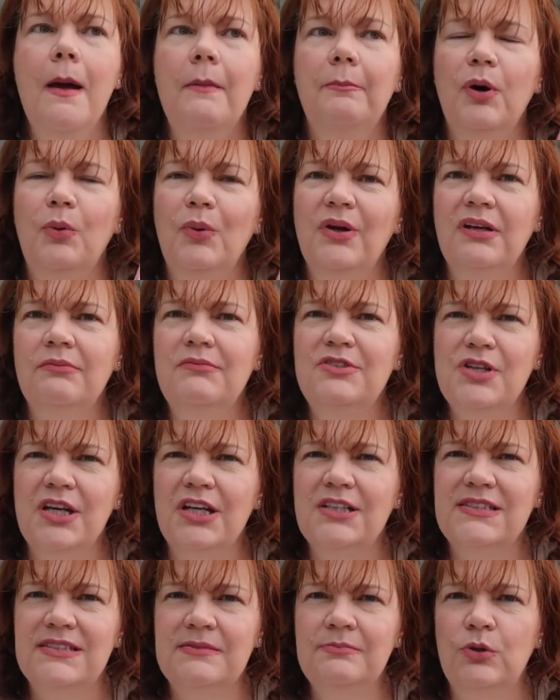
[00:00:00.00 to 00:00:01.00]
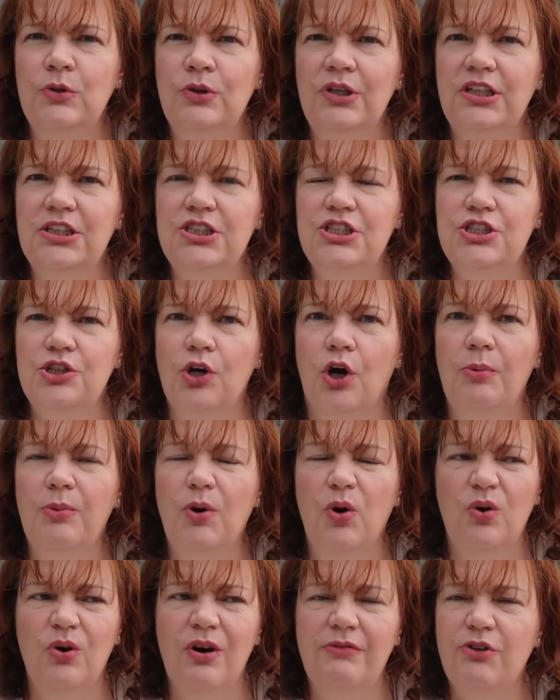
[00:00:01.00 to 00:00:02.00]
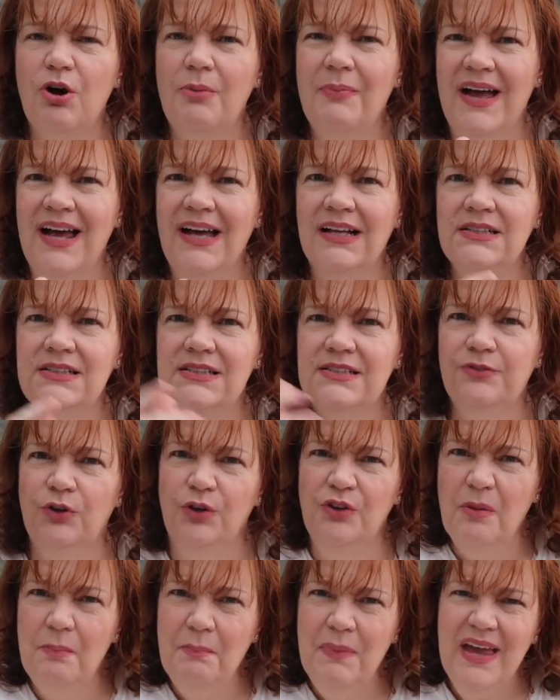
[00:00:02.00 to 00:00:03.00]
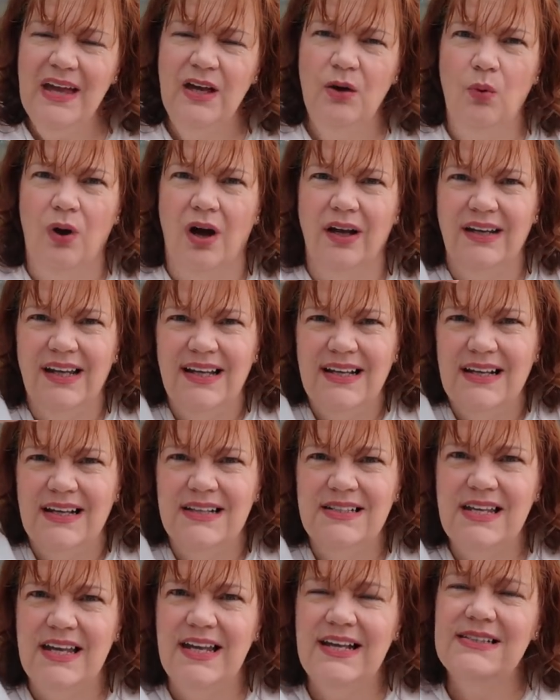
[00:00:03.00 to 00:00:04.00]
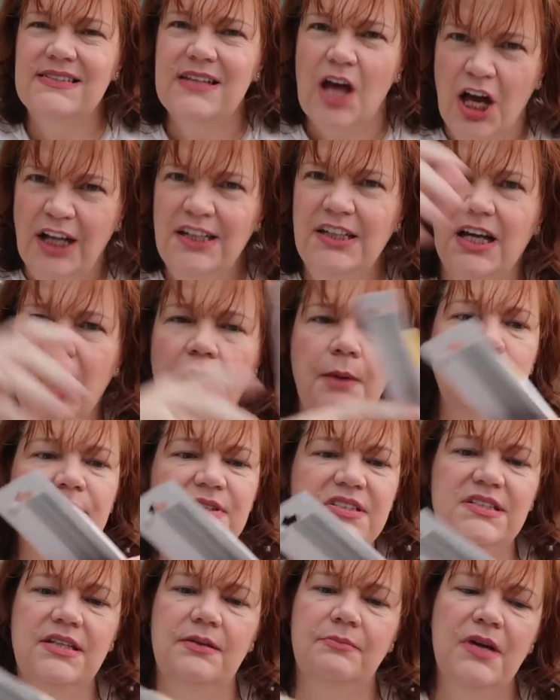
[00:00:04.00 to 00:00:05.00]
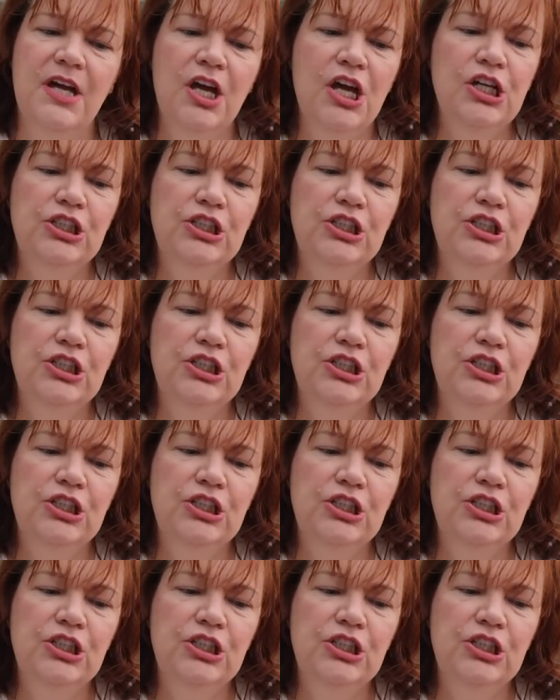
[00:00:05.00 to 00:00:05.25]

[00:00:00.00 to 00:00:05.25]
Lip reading: But when I'm doing a smallish job, or I've got my hands full, the big one is kind of cumbersome.